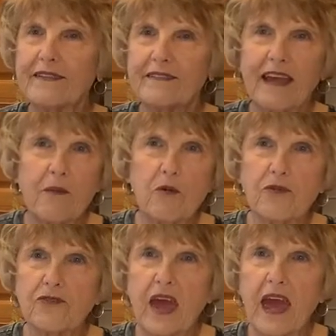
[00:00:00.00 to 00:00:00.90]

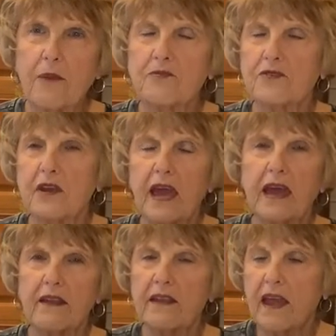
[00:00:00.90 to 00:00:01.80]
tablescapes
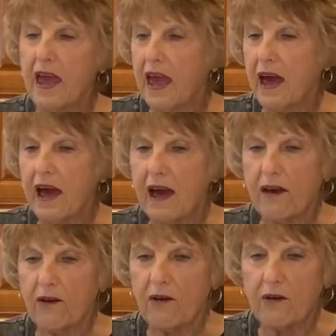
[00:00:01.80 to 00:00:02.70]
and
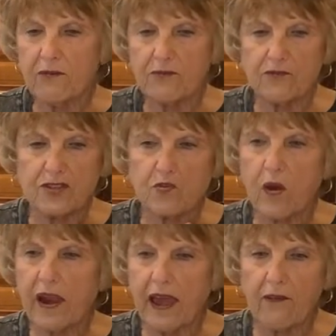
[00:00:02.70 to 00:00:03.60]
uh, just
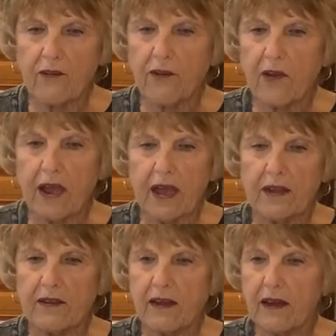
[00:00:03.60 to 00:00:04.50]
whatever.
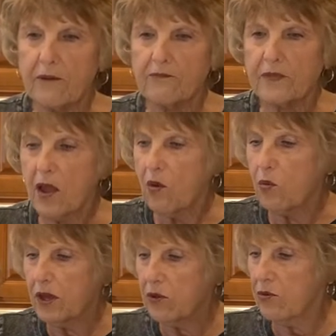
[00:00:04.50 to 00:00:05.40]
And um,
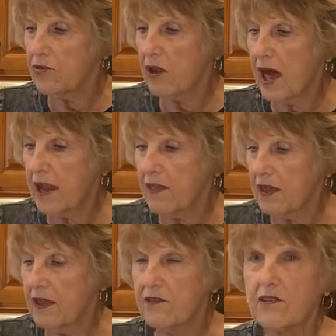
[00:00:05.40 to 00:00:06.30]
we use a lot of
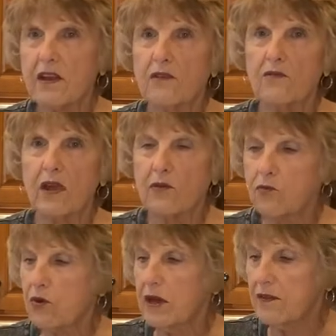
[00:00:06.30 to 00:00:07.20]
these in,
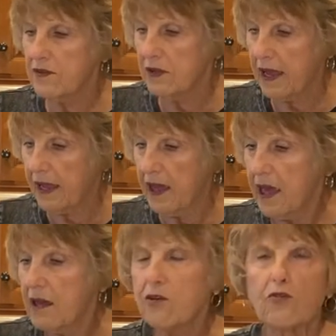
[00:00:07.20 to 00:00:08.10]
in wreaths and like
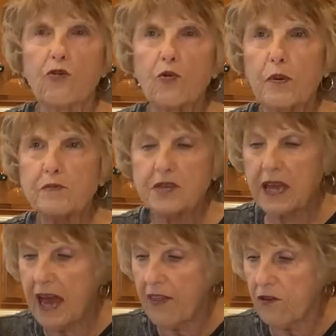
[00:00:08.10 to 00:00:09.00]
group them
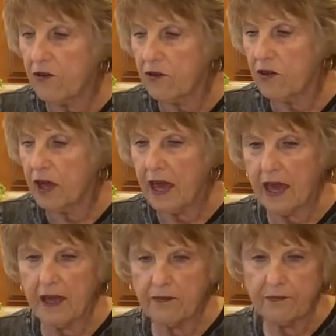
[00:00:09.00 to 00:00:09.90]
together. You
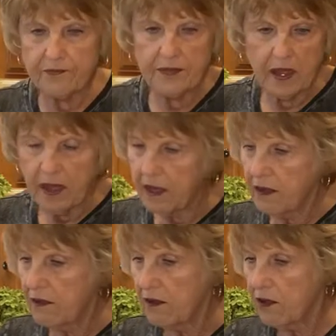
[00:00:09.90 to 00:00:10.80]
can,
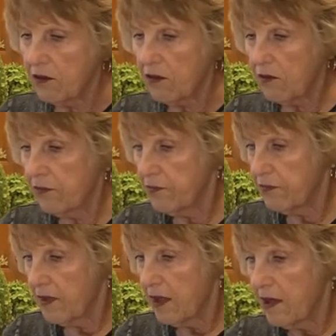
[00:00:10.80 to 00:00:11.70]
you know,
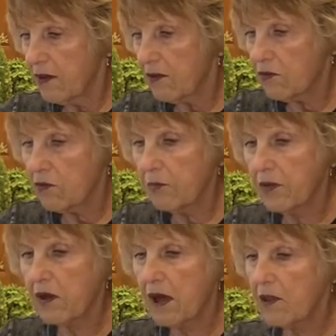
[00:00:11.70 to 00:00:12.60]
group
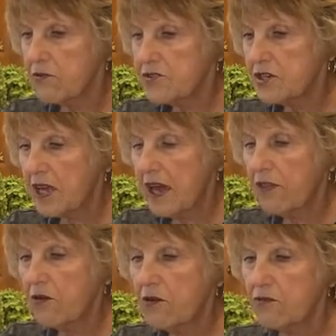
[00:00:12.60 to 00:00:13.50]
the colors
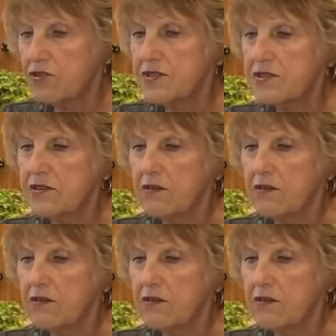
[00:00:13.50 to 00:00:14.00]
together or just,